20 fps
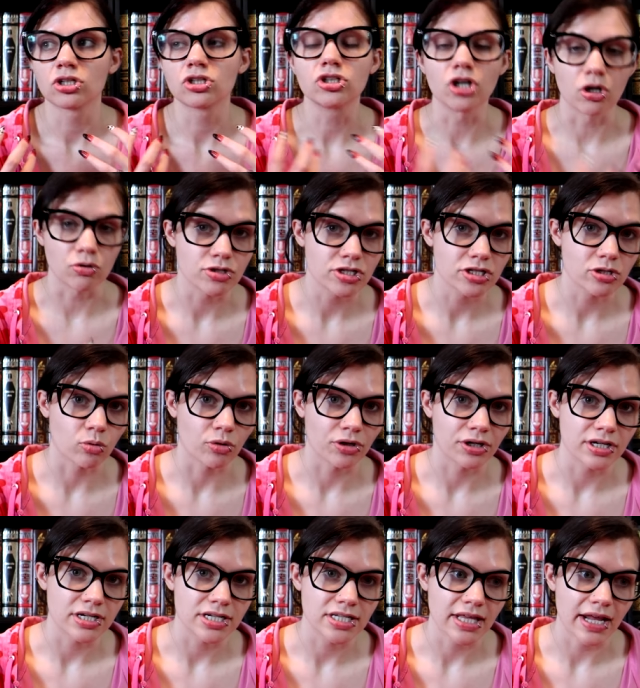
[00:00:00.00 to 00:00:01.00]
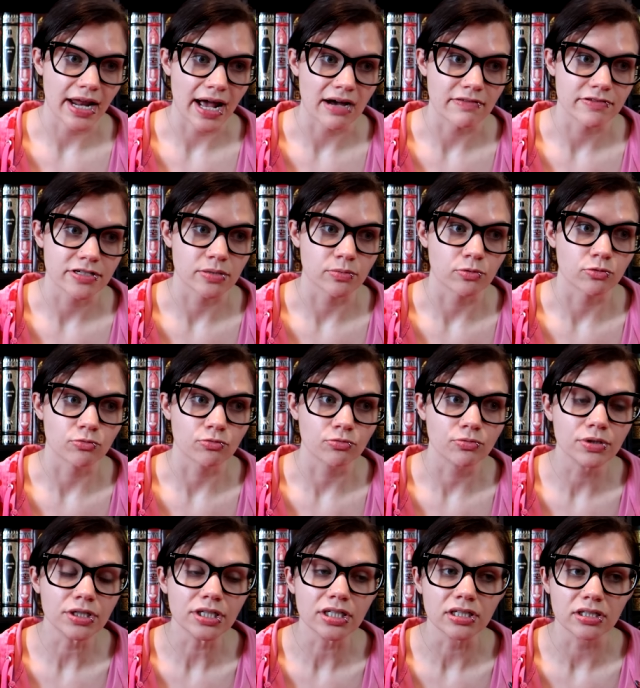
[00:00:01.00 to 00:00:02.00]
ghost stories that have some
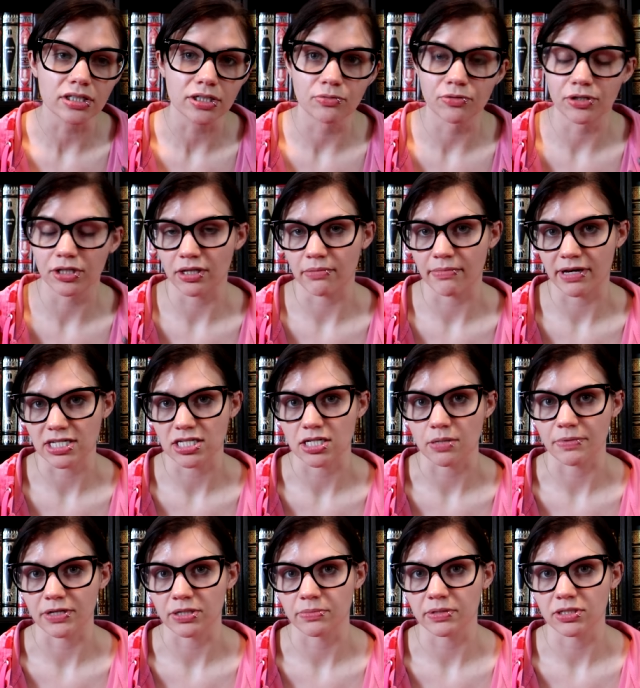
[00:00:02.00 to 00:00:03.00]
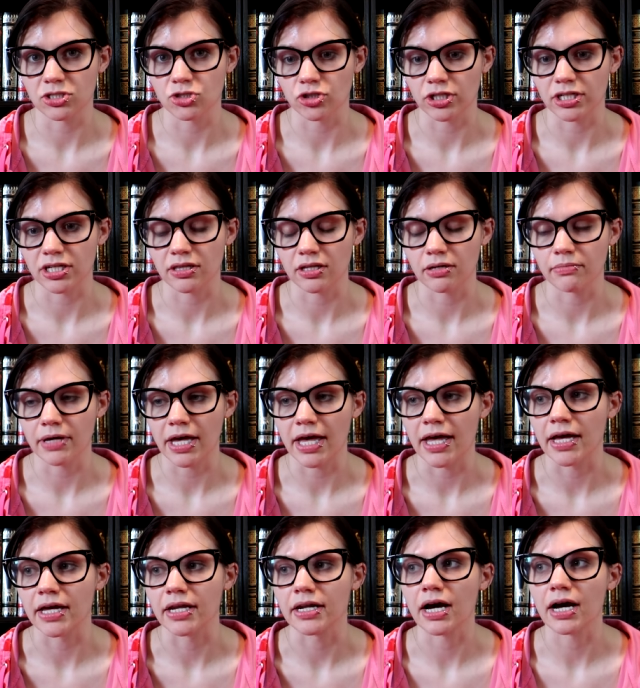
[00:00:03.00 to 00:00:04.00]
really, really messed up imagery in them.
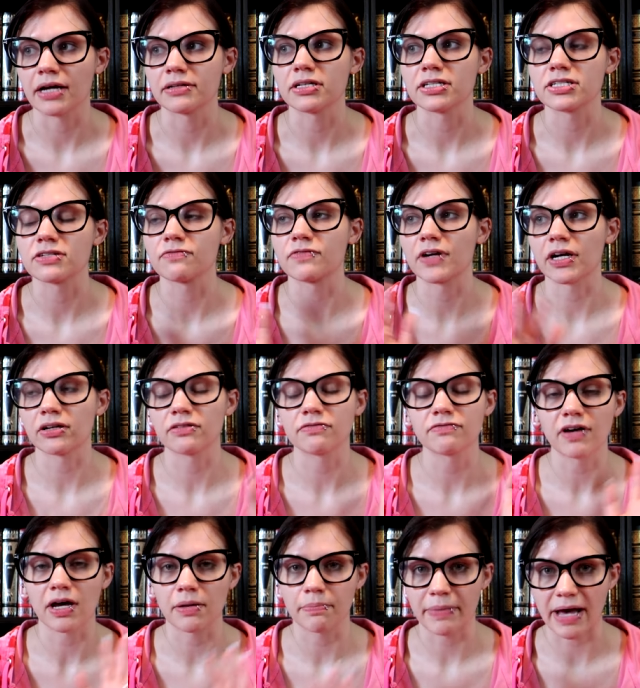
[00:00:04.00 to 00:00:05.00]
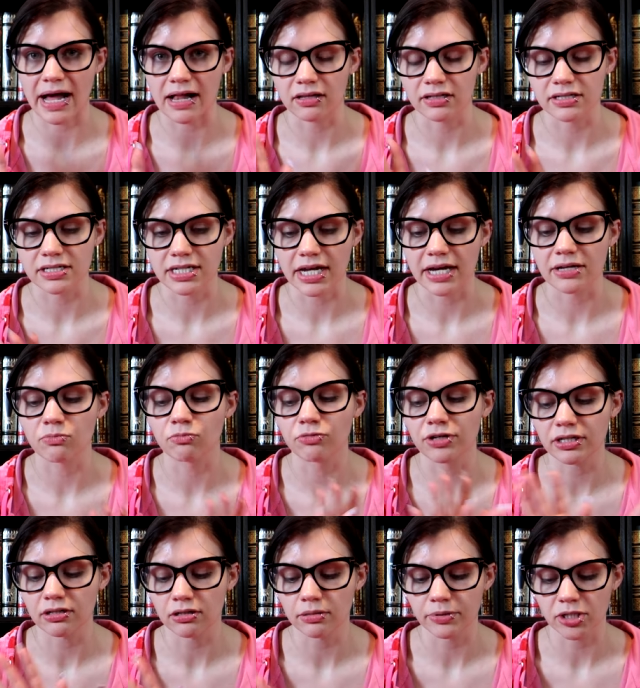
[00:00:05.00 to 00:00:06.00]
And I, it's a very fun balance. I
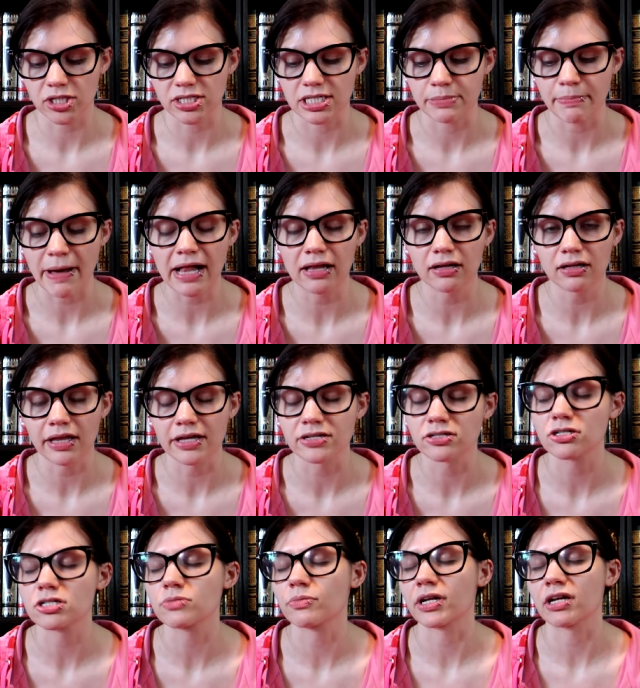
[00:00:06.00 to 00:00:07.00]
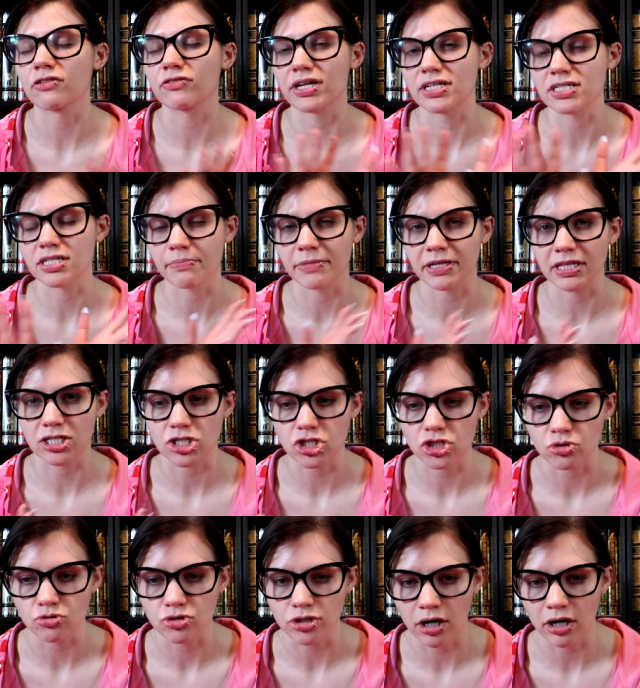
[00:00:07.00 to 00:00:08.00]
read her books as palate cleansers when I read something that's
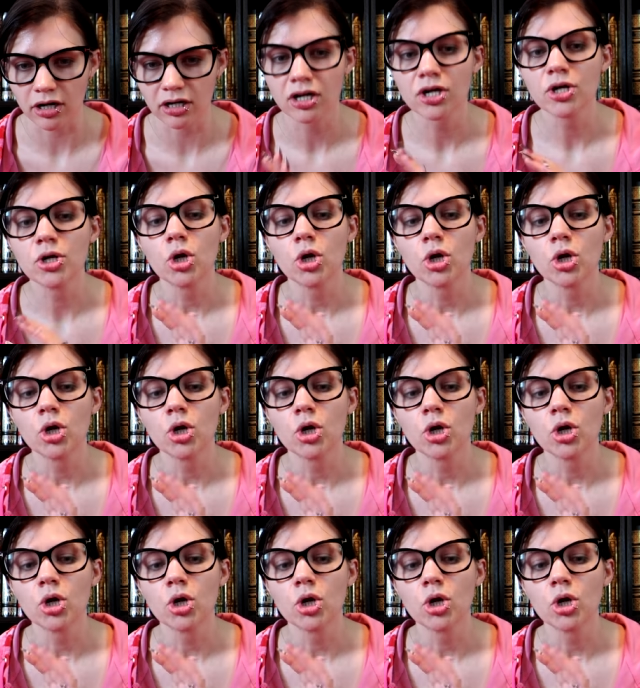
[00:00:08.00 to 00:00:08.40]
too dark,